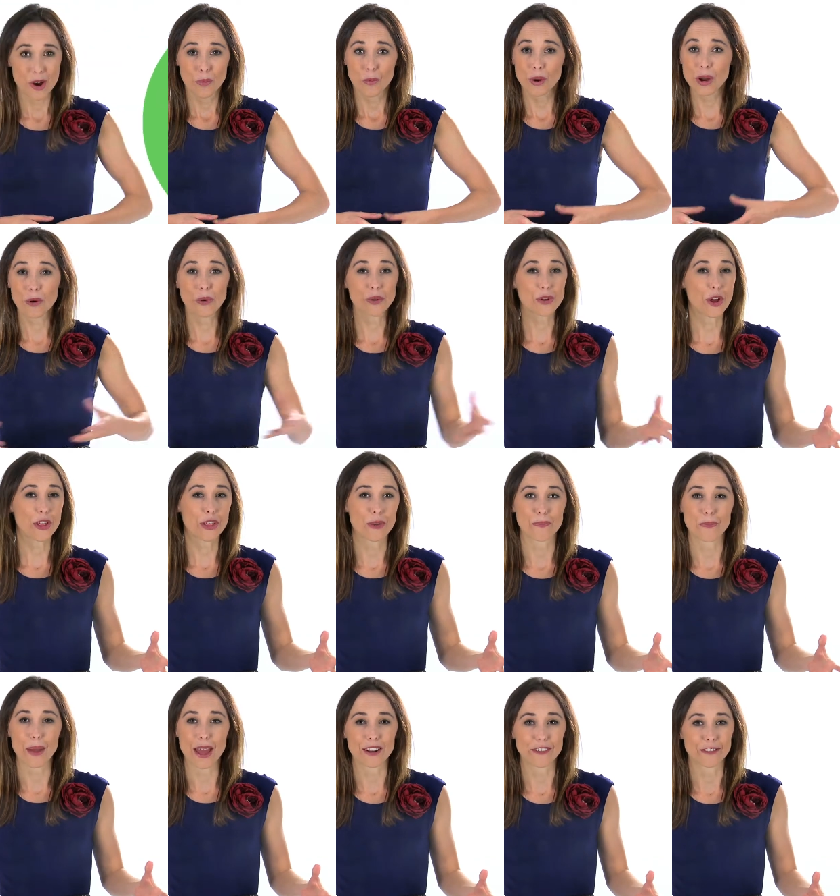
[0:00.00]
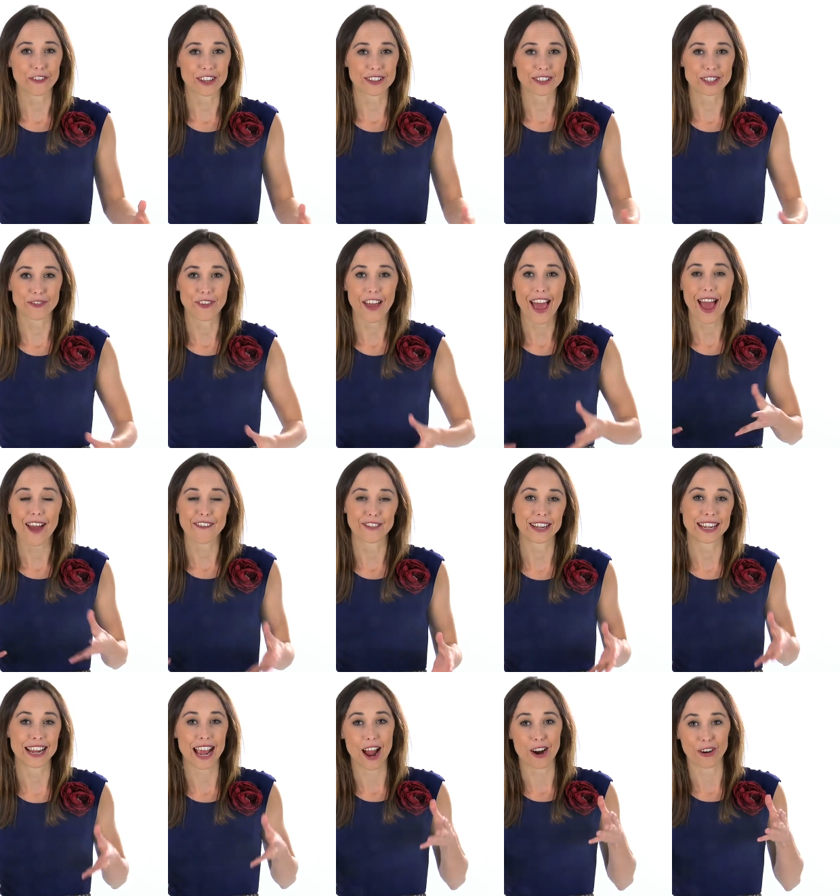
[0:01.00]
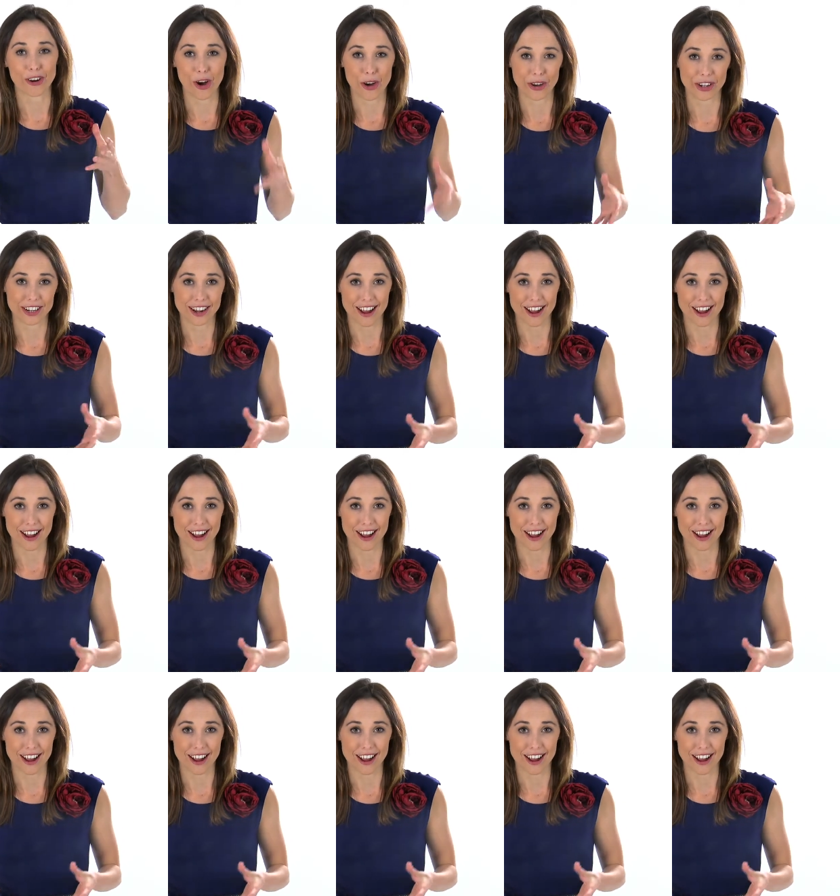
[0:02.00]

We all know the benefits of having our own